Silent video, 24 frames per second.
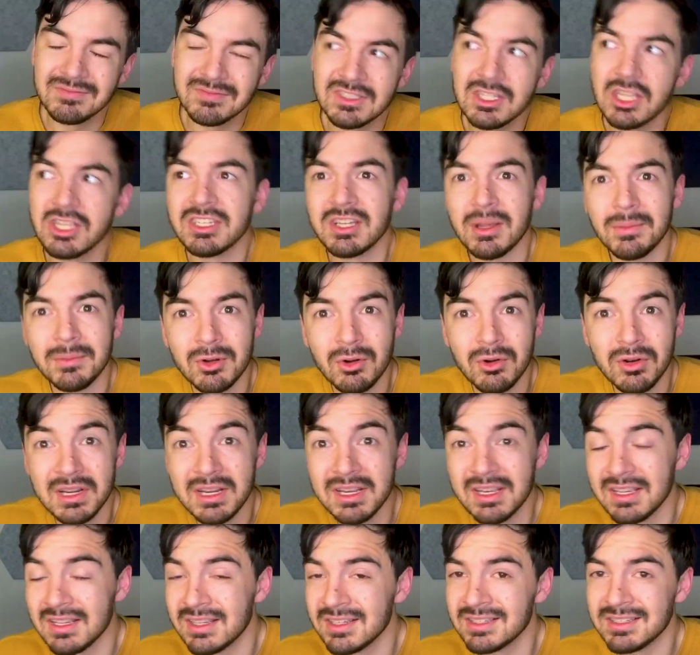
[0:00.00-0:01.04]
to some
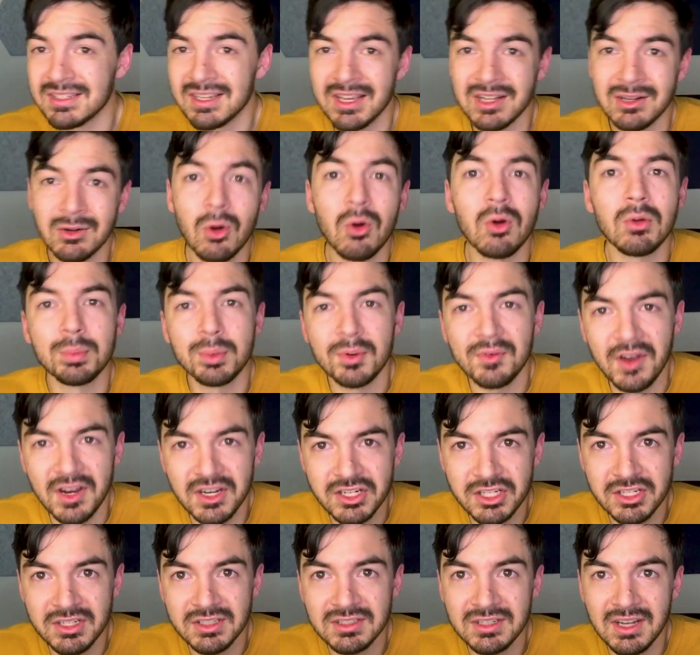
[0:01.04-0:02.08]
degree, is an old
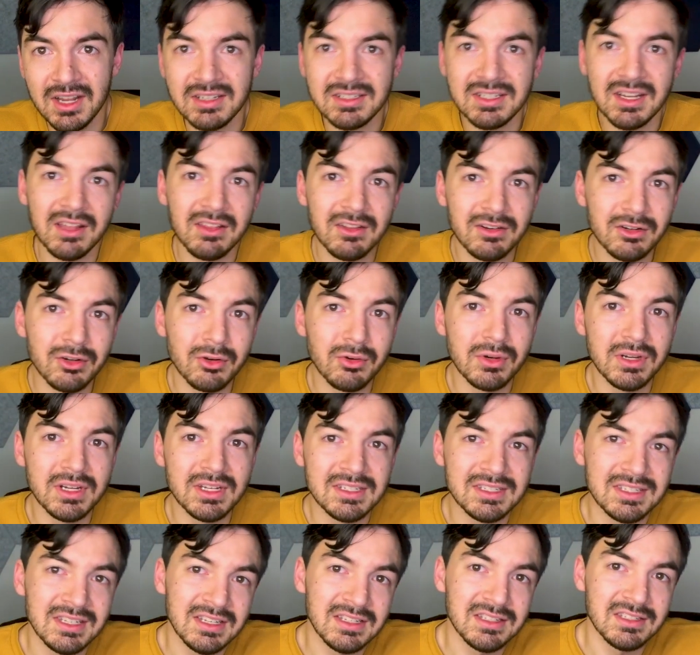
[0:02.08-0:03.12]
profession, and to other
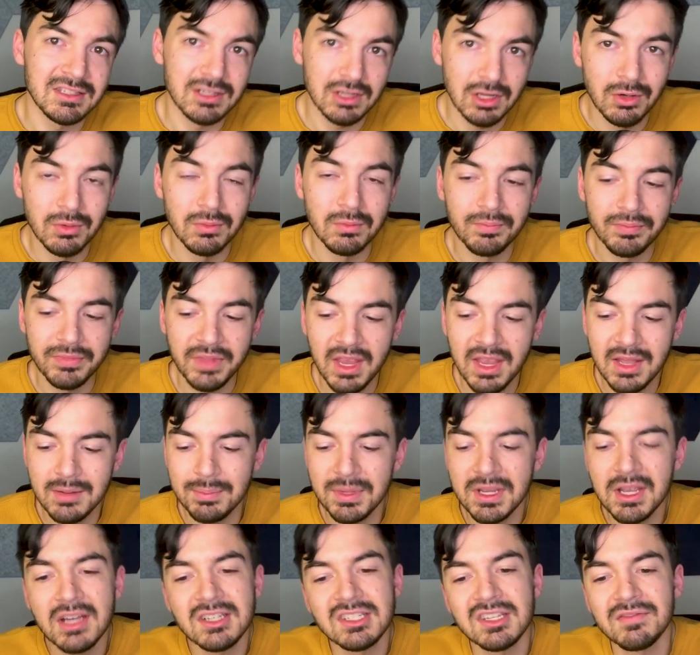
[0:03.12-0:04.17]
degrees is new. And
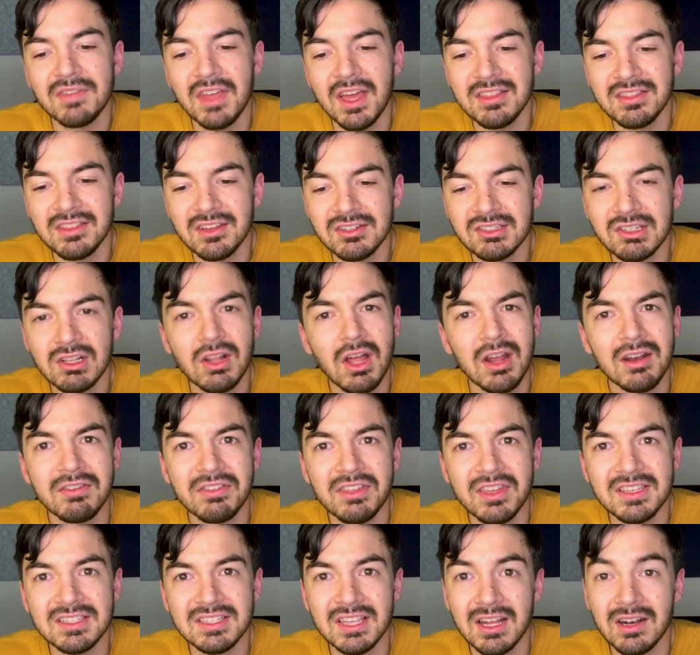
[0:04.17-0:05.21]
because of that, there's a lot of
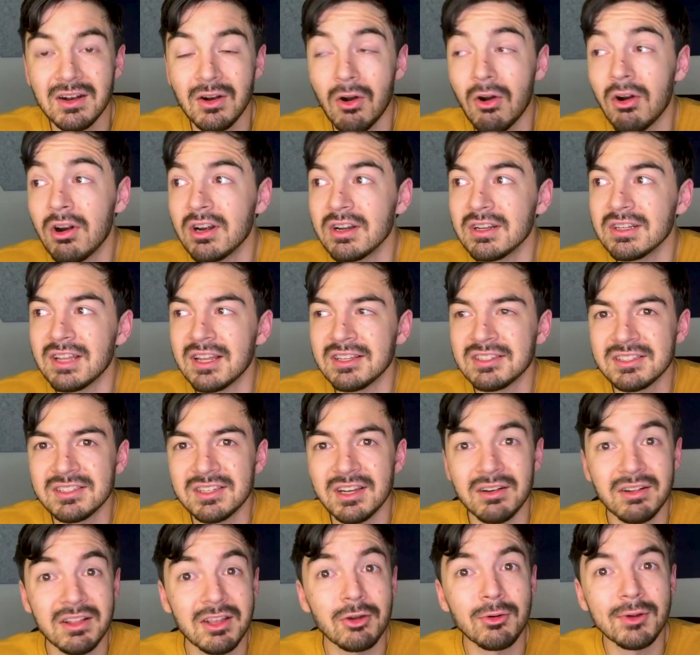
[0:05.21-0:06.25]
things that aren't
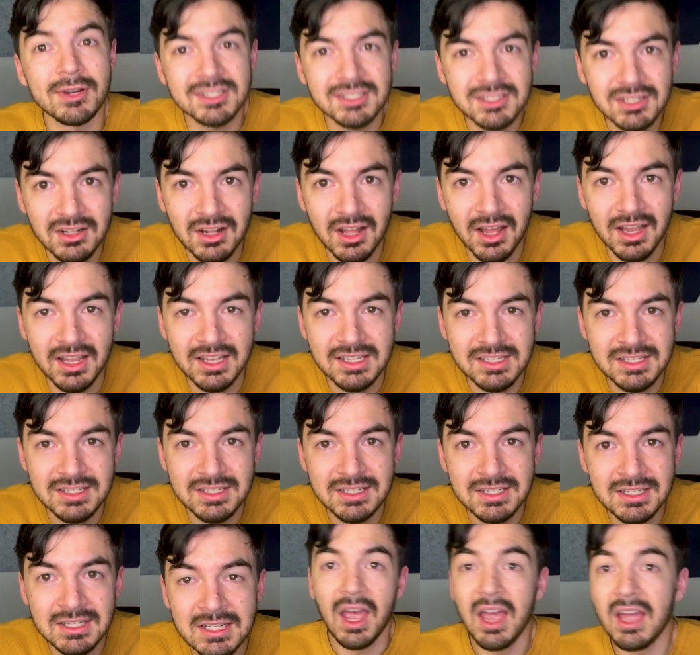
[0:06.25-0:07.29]
necessarily crystallized.
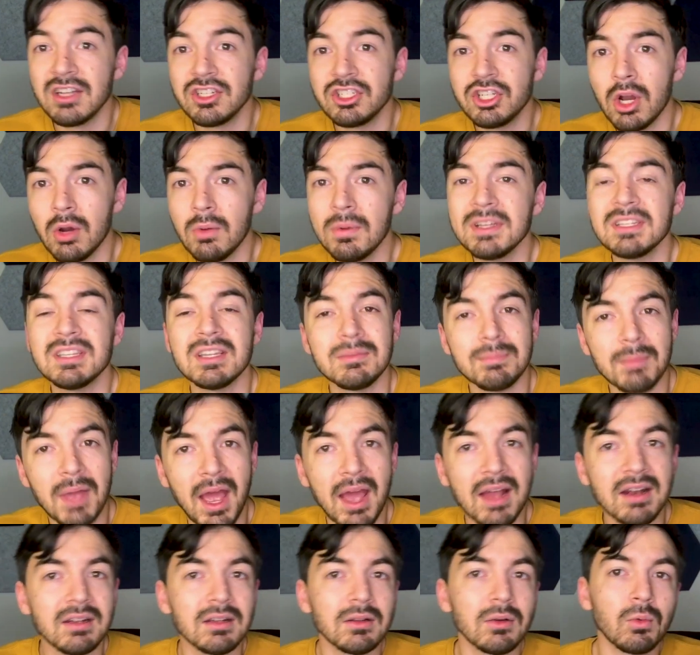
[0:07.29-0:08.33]
And Joe Reese and
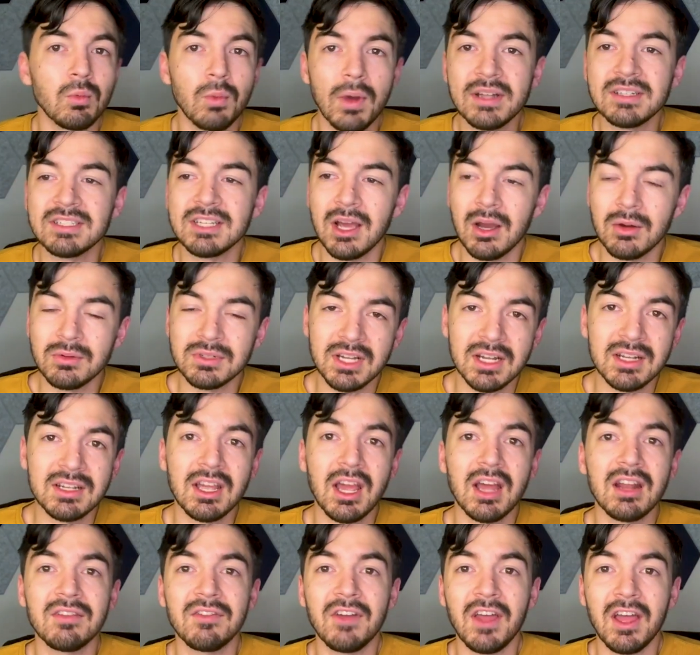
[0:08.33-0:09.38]
Matt went out and kind of